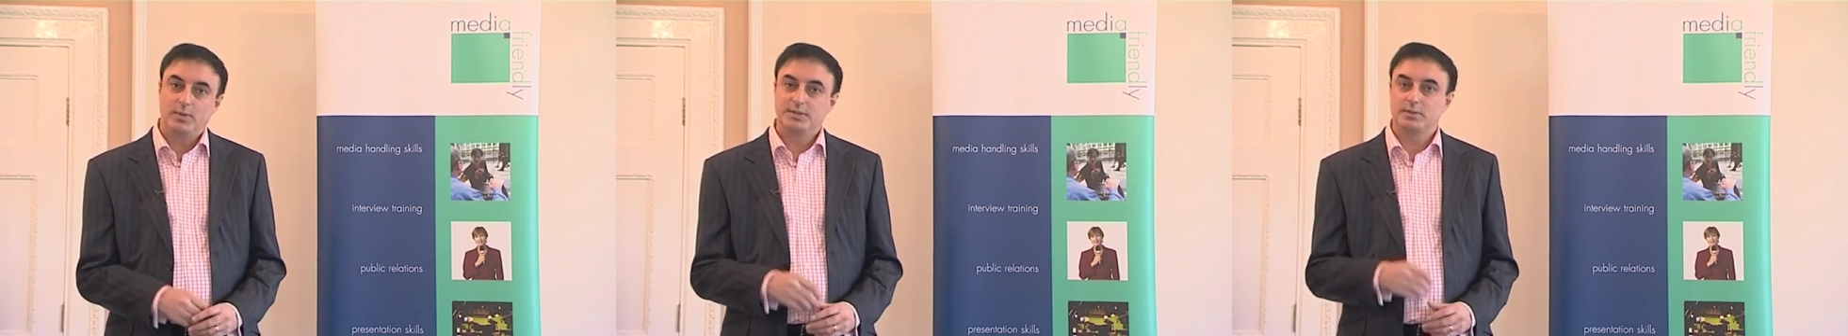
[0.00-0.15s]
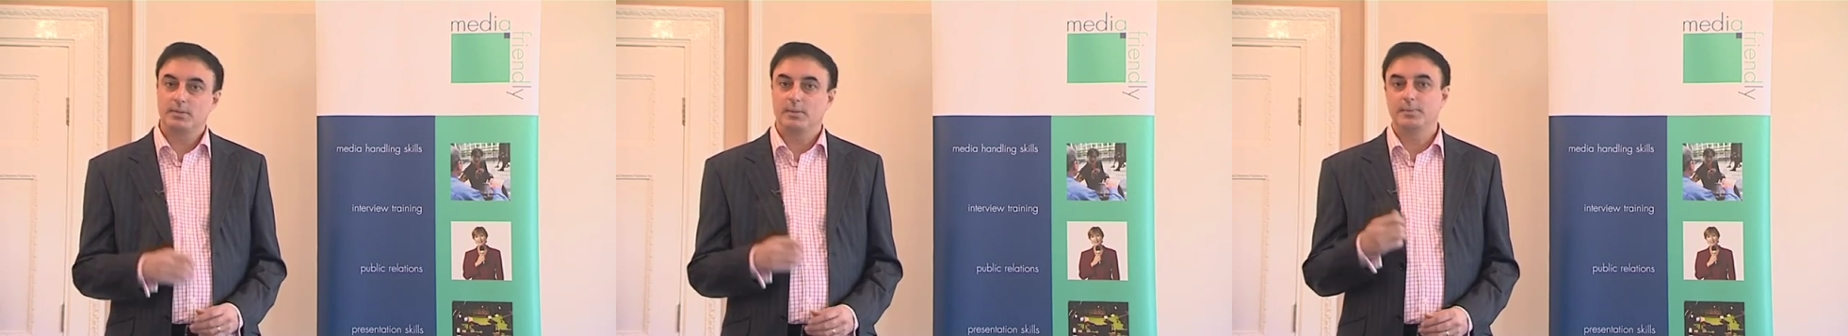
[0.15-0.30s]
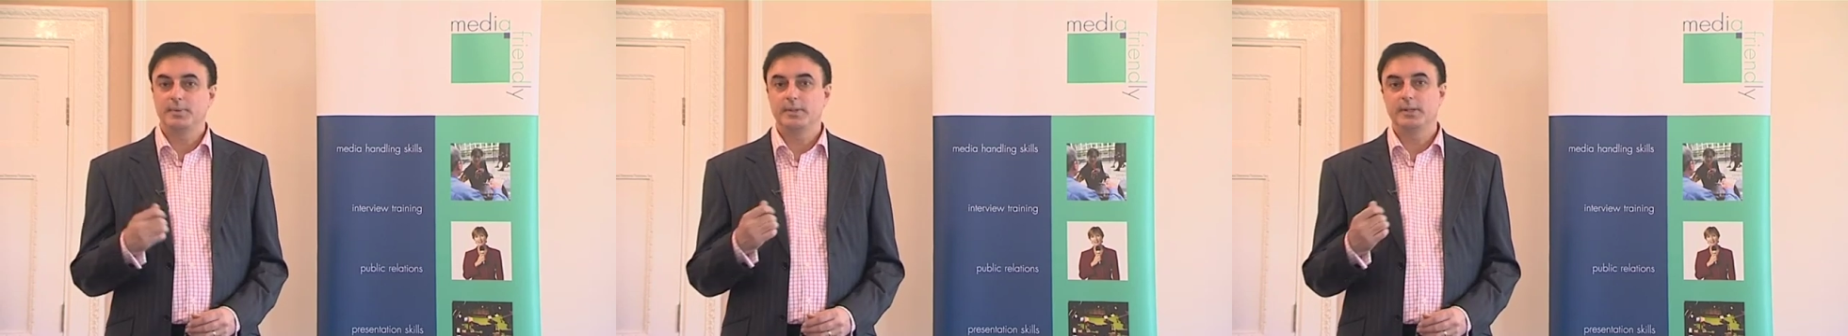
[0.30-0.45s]
when
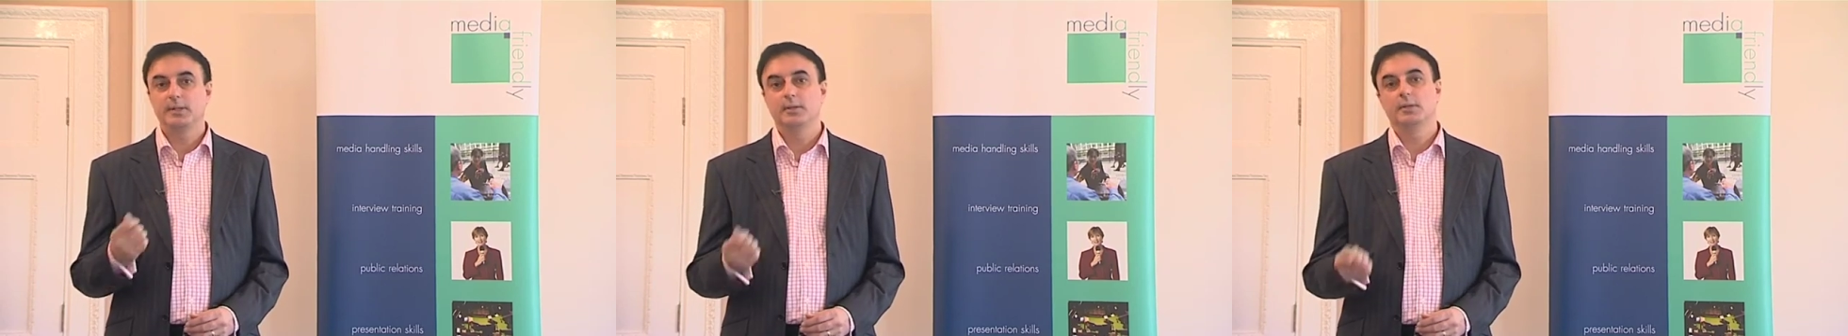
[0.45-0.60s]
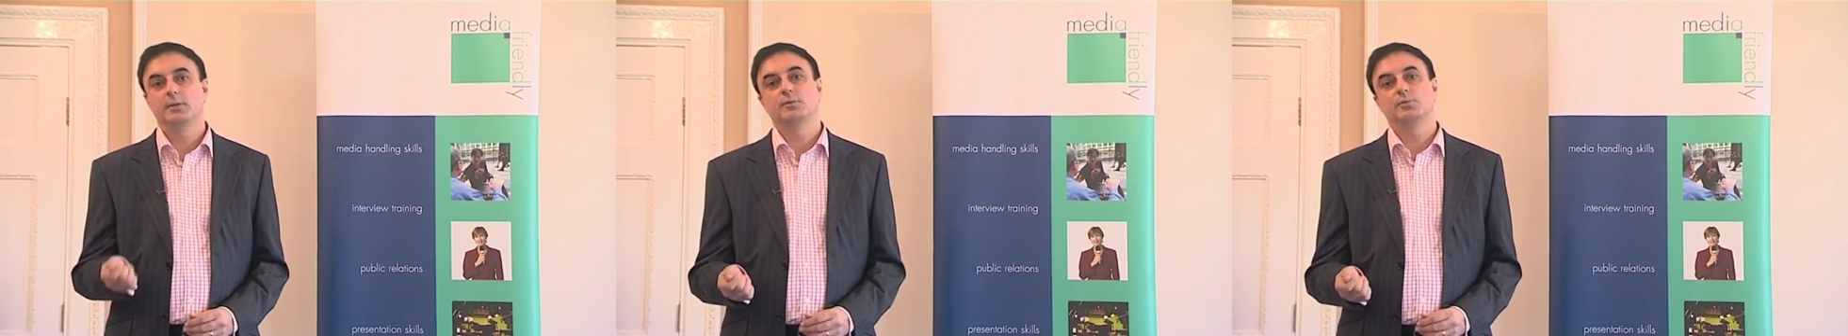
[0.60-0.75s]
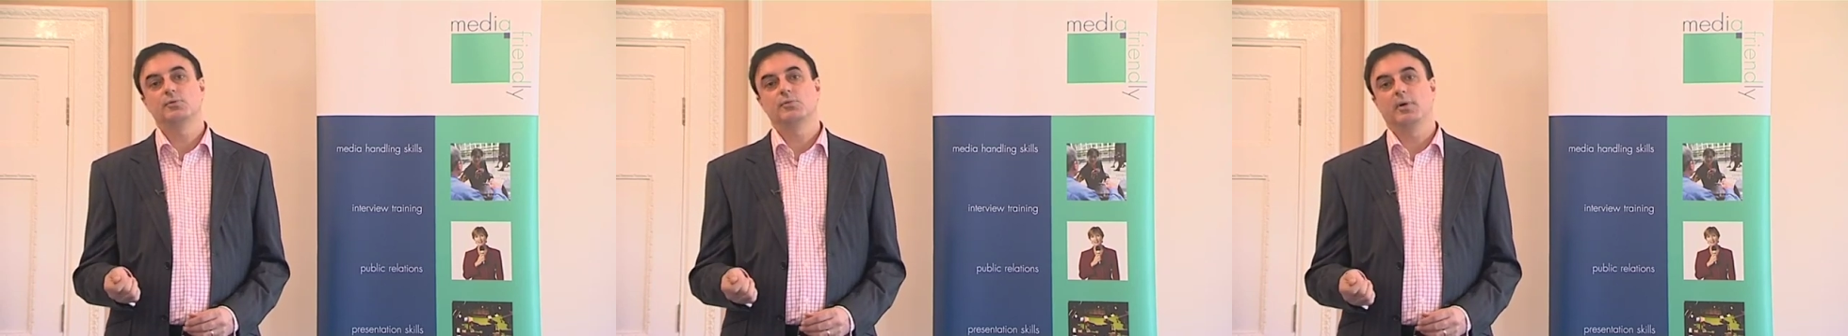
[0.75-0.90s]
something
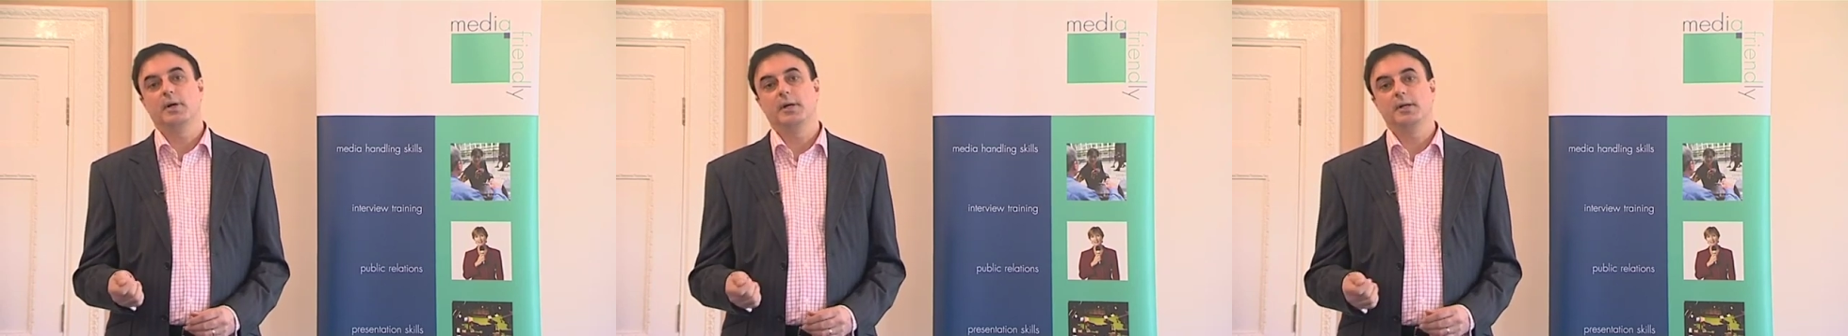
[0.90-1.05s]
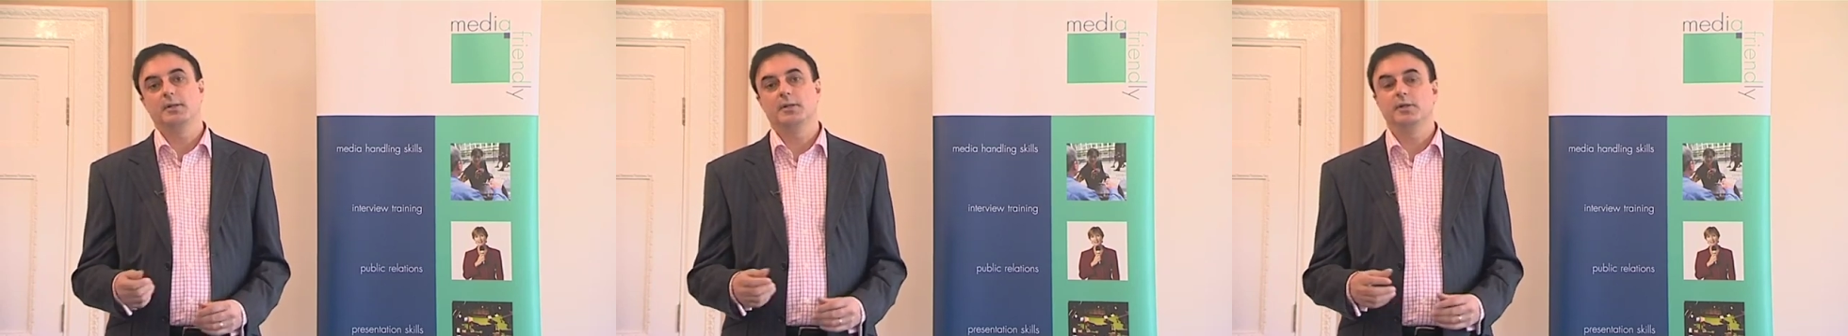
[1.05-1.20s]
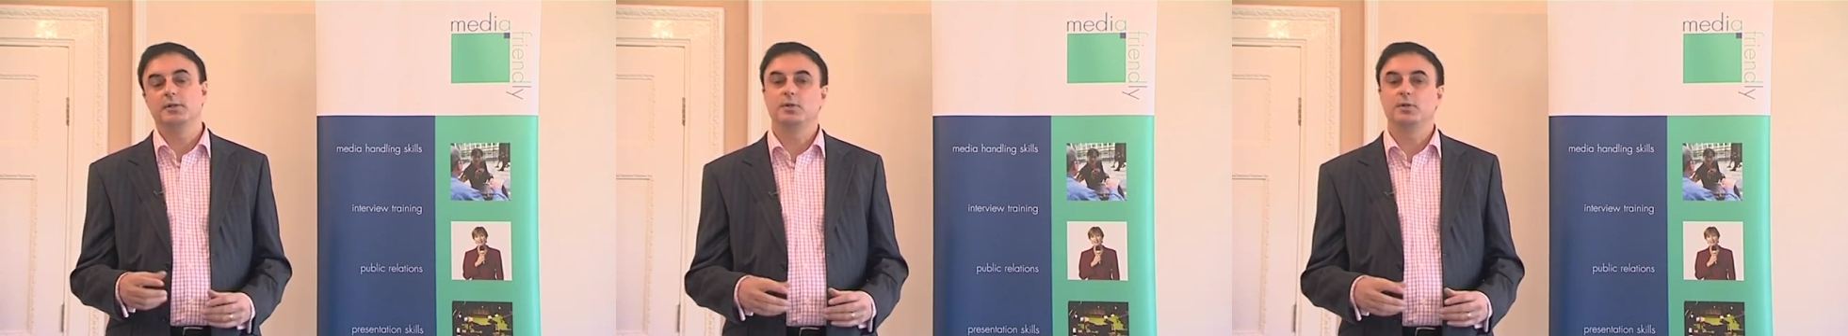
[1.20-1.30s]
goes right